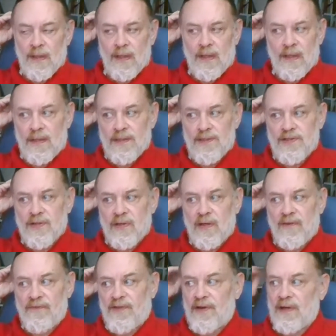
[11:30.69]
He
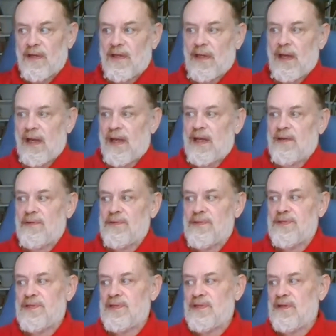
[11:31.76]
dissolved their little
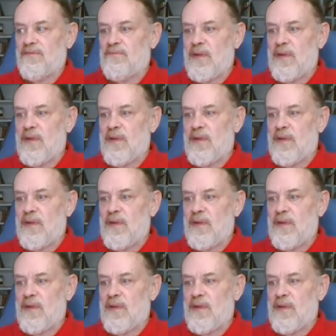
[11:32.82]
house of